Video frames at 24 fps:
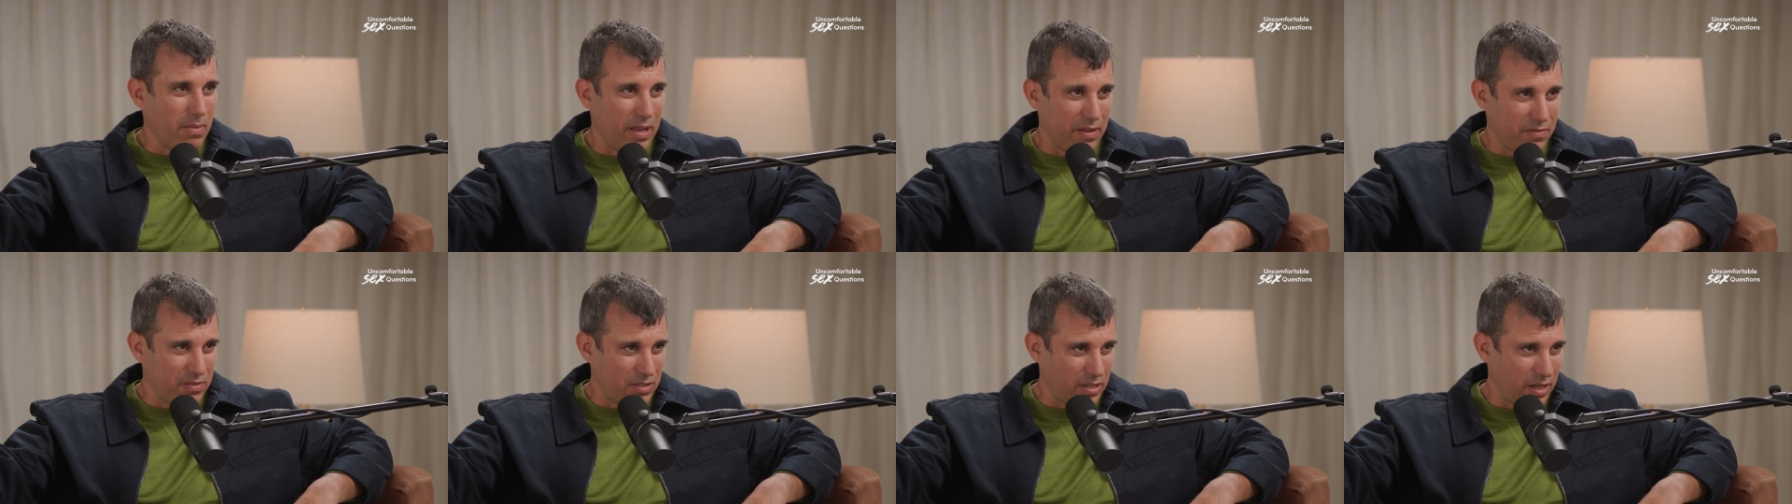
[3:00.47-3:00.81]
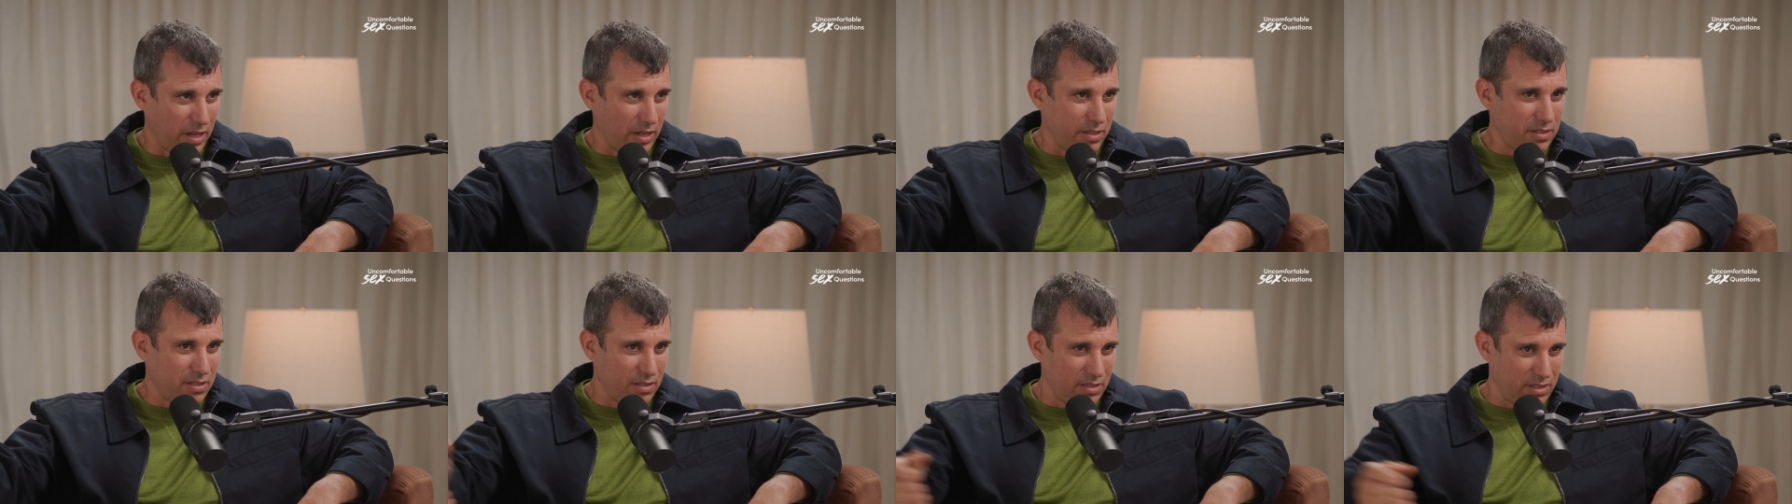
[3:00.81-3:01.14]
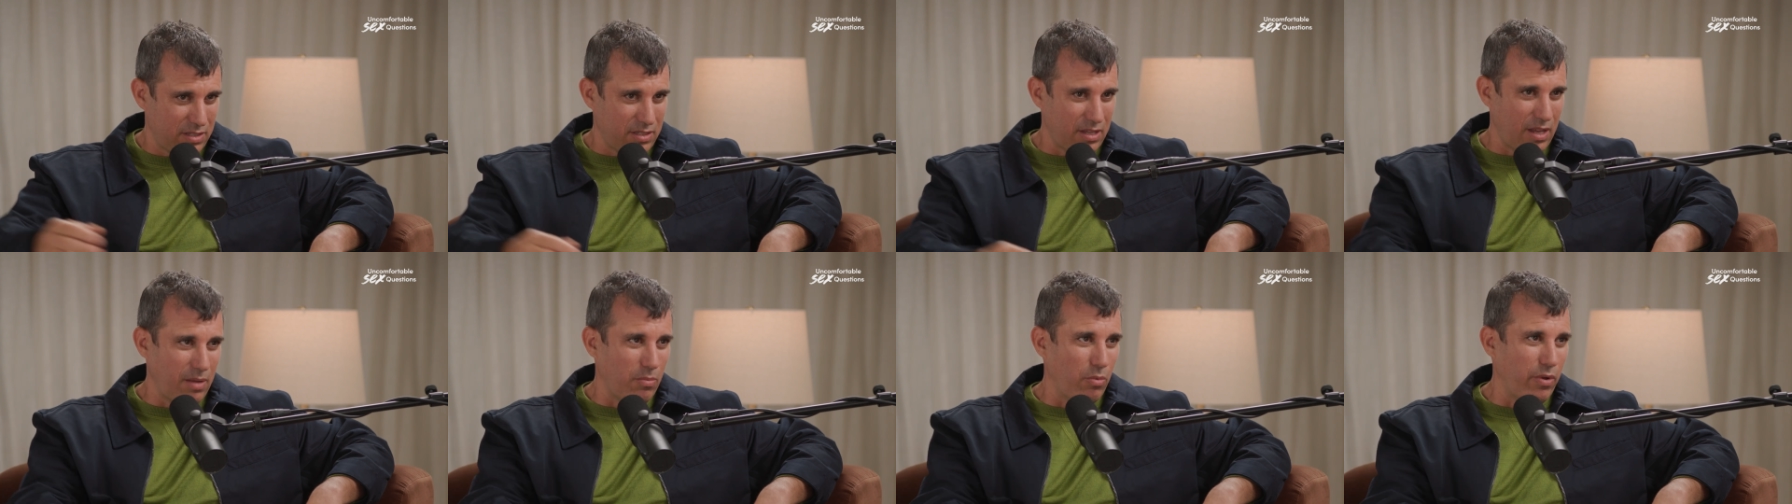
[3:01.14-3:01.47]
have sex in the
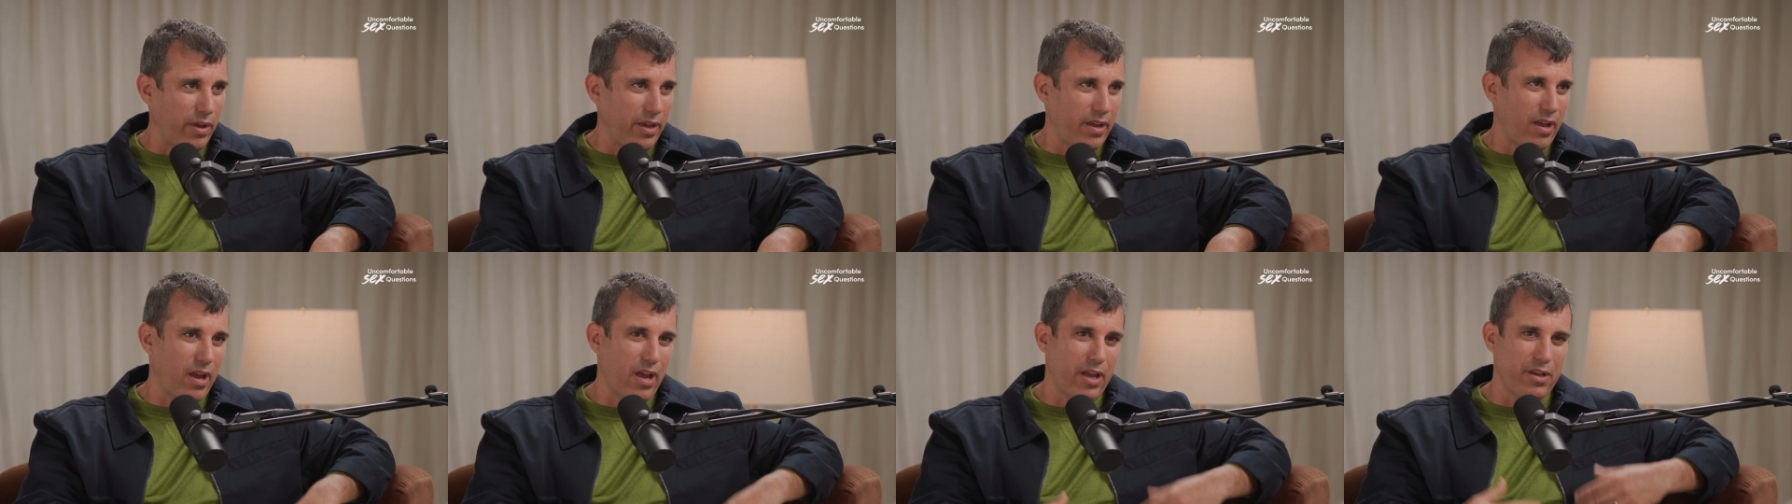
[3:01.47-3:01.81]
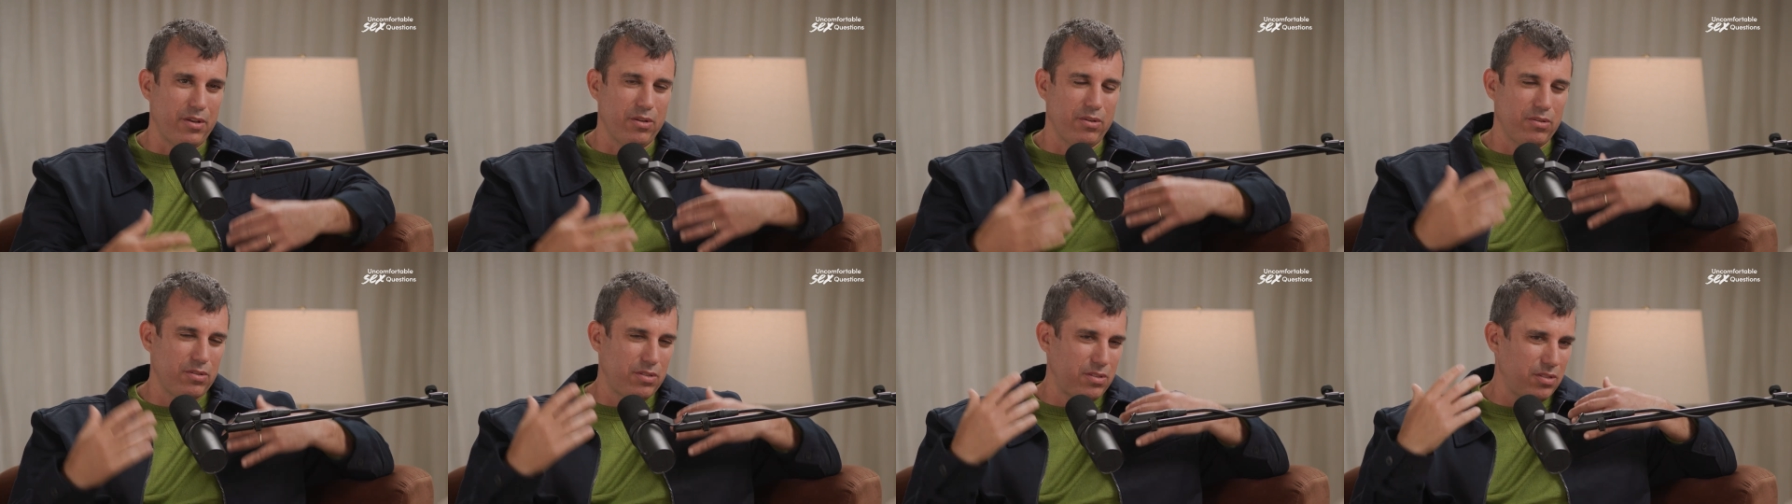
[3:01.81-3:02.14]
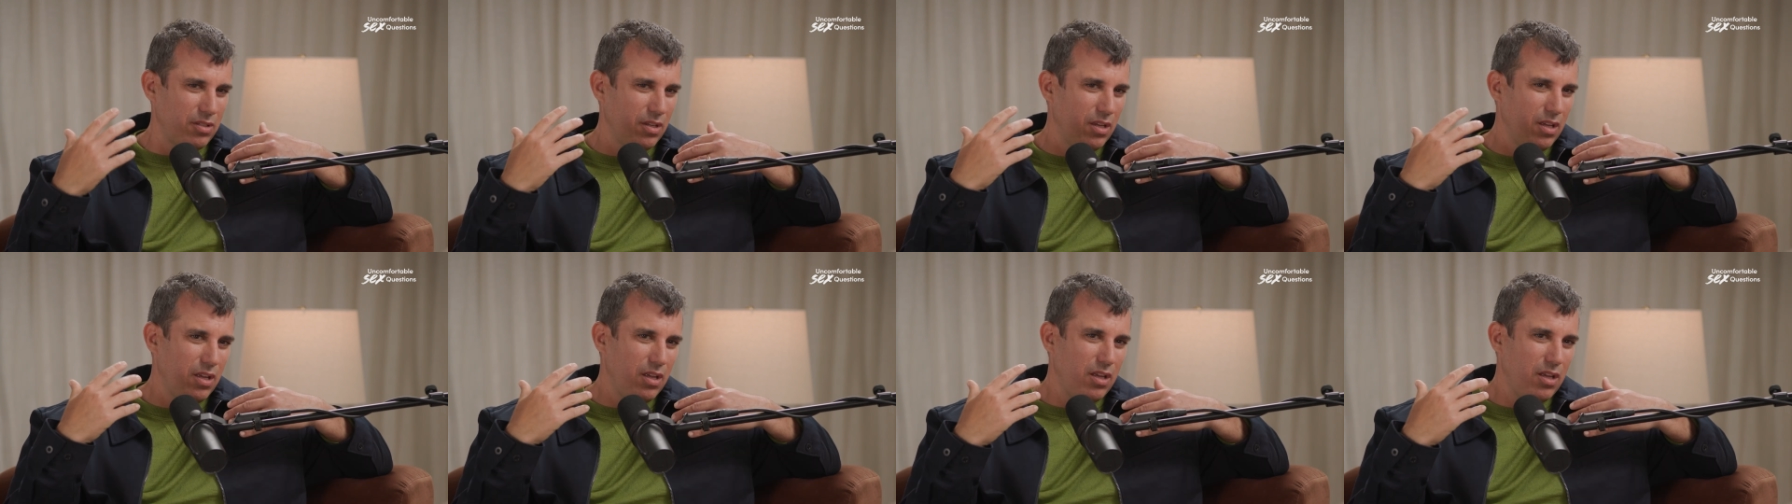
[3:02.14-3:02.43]
same way a high dose